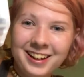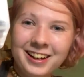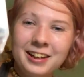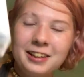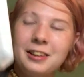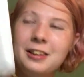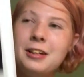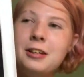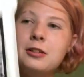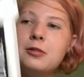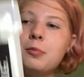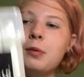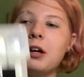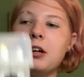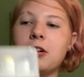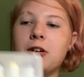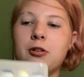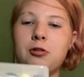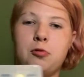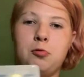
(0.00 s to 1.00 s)
these
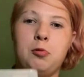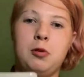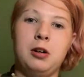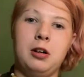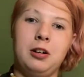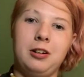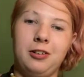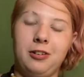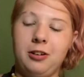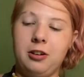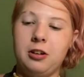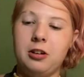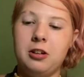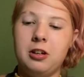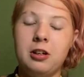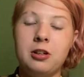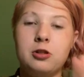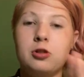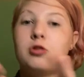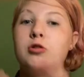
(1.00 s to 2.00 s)
markers work
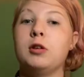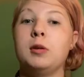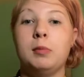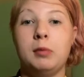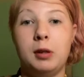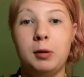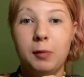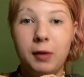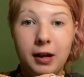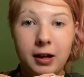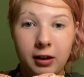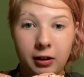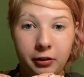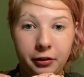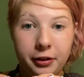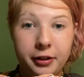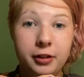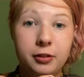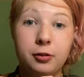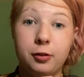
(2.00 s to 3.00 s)
extremely well.
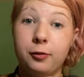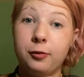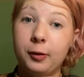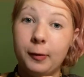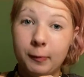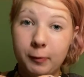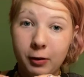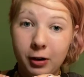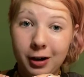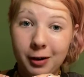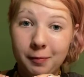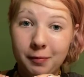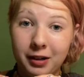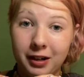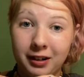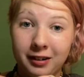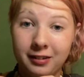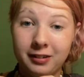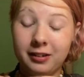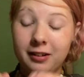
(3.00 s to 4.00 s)
These are from
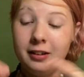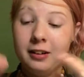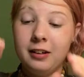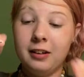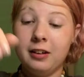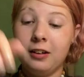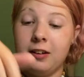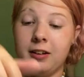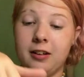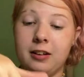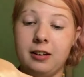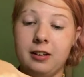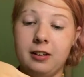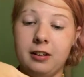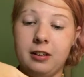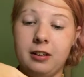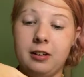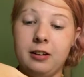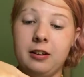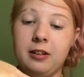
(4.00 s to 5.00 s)
Walmart.
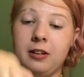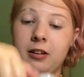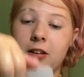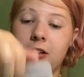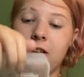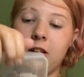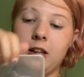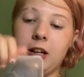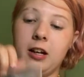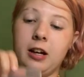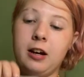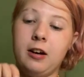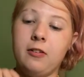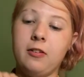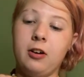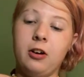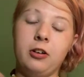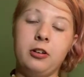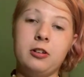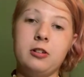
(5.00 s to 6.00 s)
They have
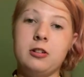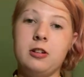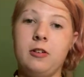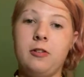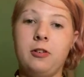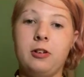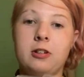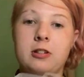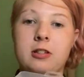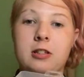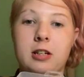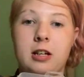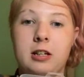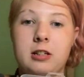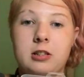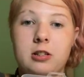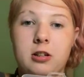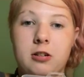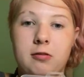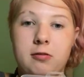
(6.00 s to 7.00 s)
all the different skin
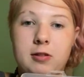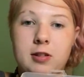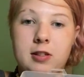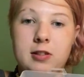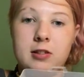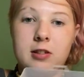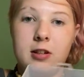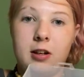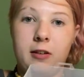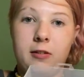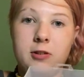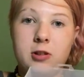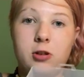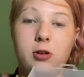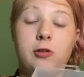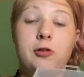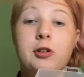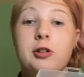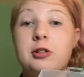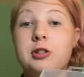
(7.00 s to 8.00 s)
tones and stuff, so
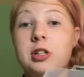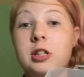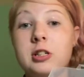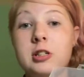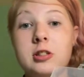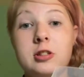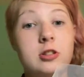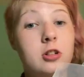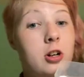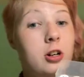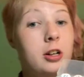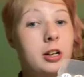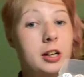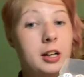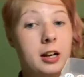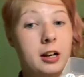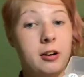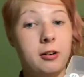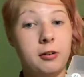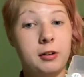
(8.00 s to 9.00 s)
if you're just starting
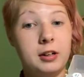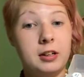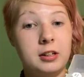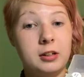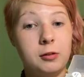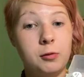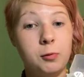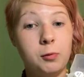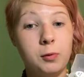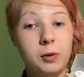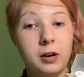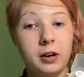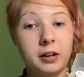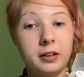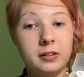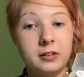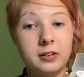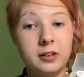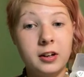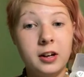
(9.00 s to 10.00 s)
out and you
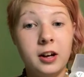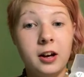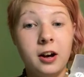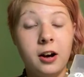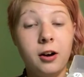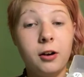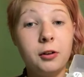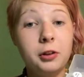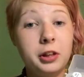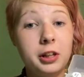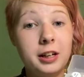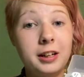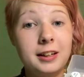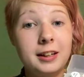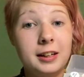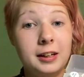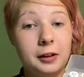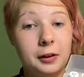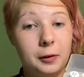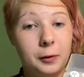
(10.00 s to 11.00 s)
want, oh,
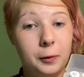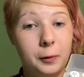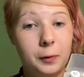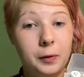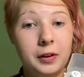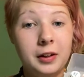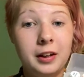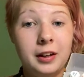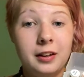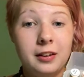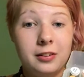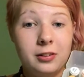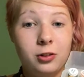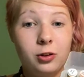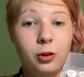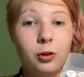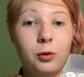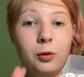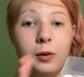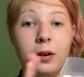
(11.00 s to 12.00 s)
thank you.
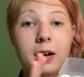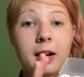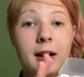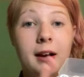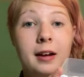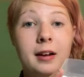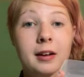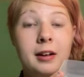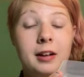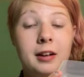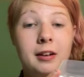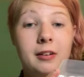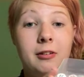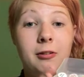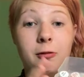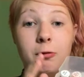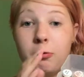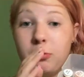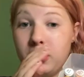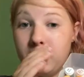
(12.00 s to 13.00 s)
So I
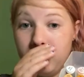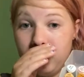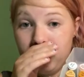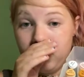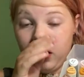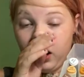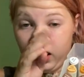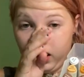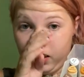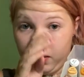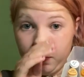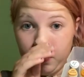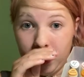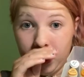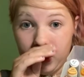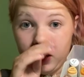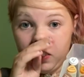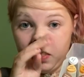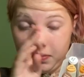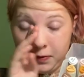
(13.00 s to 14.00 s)
would
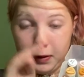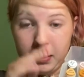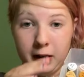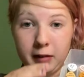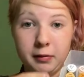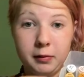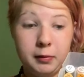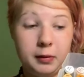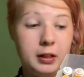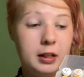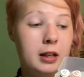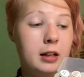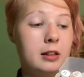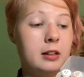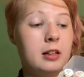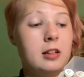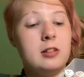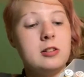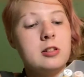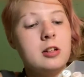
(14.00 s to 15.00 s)
recommend probably getting
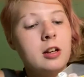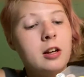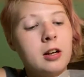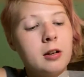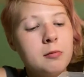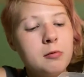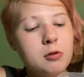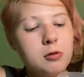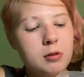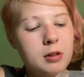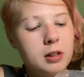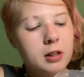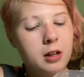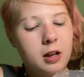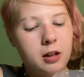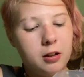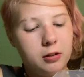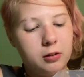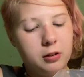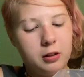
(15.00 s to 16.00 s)
these. It comes with a
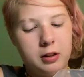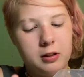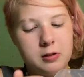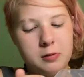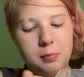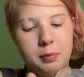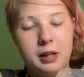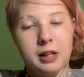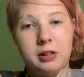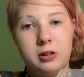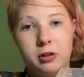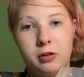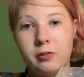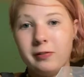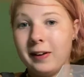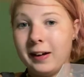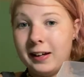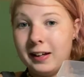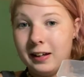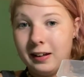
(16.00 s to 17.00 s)
colorless blender
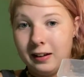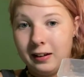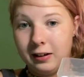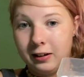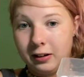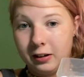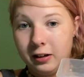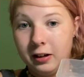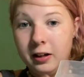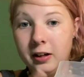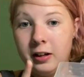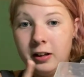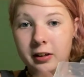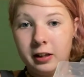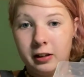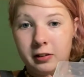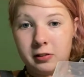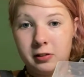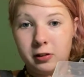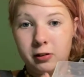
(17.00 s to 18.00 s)
right here.
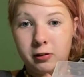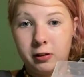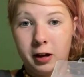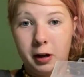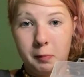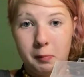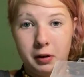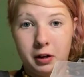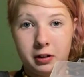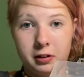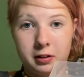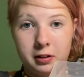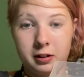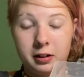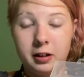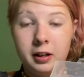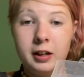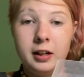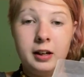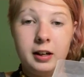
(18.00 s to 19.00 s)
That's the gray
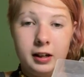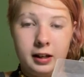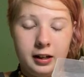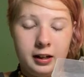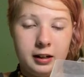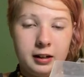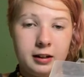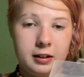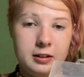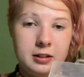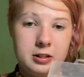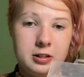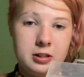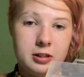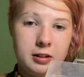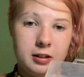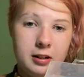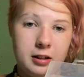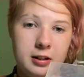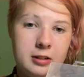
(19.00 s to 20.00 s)
marker. And
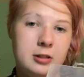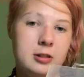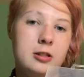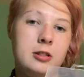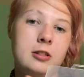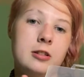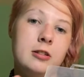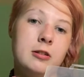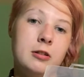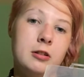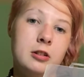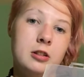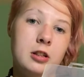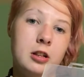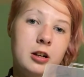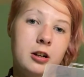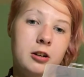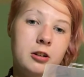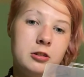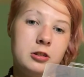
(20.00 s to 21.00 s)
it's
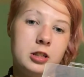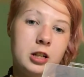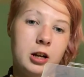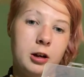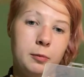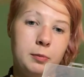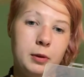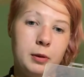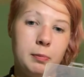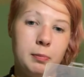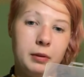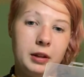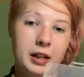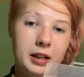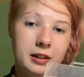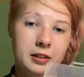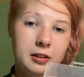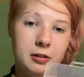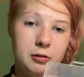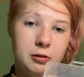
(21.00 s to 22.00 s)
there to help you
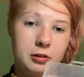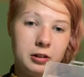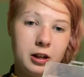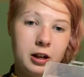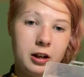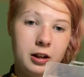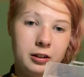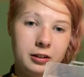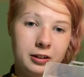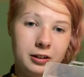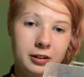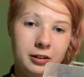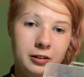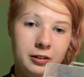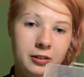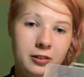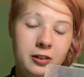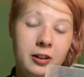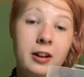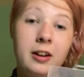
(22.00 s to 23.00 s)
blend those
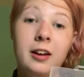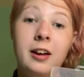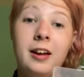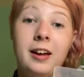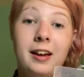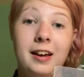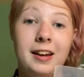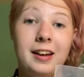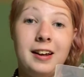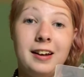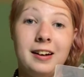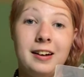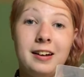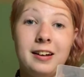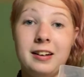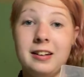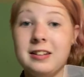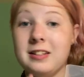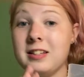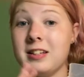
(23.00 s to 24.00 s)
colors,
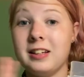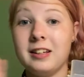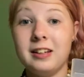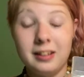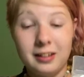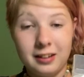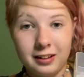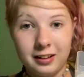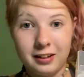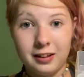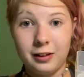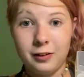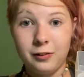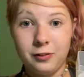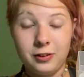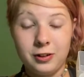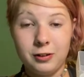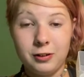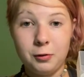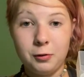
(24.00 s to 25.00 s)
and if
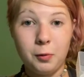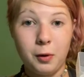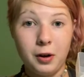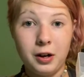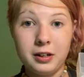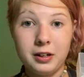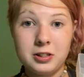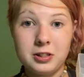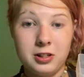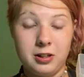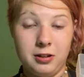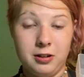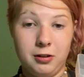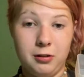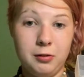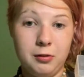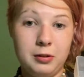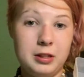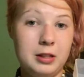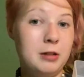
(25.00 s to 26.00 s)
you want
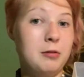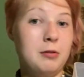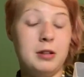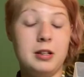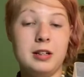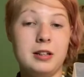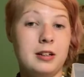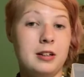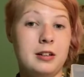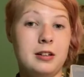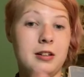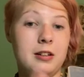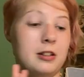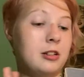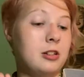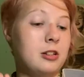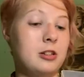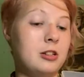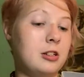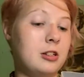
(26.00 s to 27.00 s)
to, you can
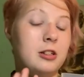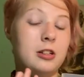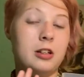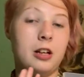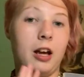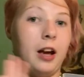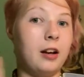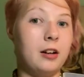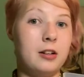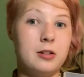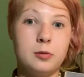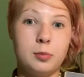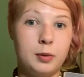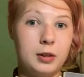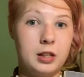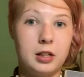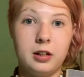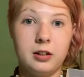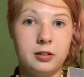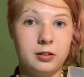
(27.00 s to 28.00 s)
add as
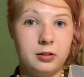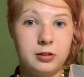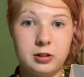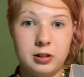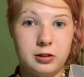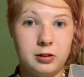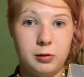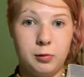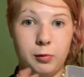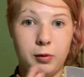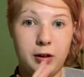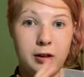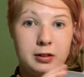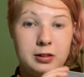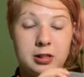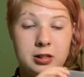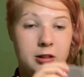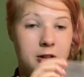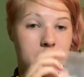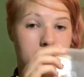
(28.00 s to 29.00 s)
many colors as you want
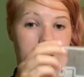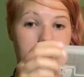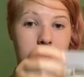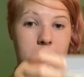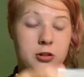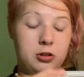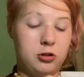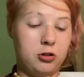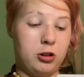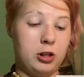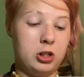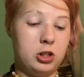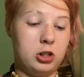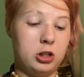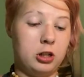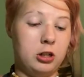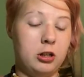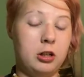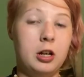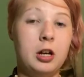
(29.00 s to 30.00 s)
to your
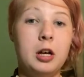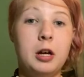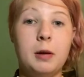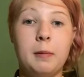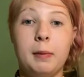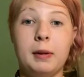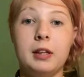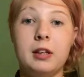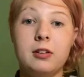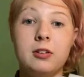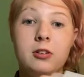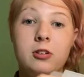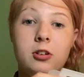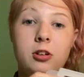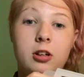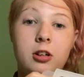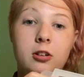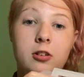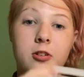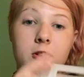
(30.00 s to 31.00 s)
illustration, but this is a
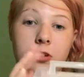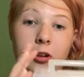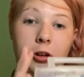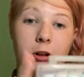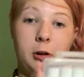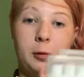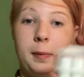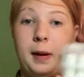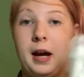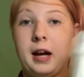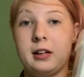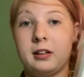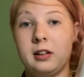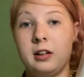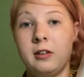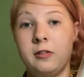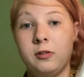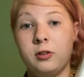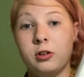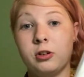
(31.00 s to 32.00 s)
good starter pack
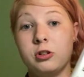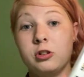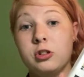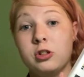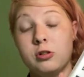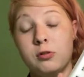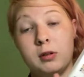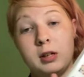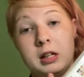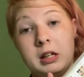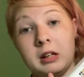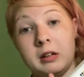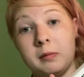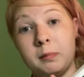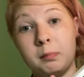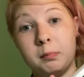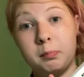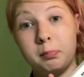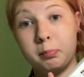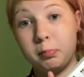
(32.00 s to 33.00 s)
if you're doing
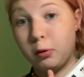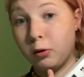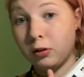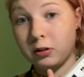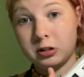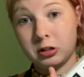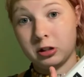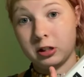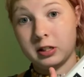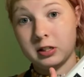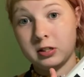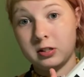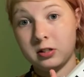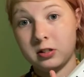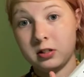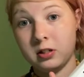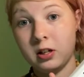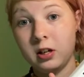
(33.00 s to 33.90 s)
portraits.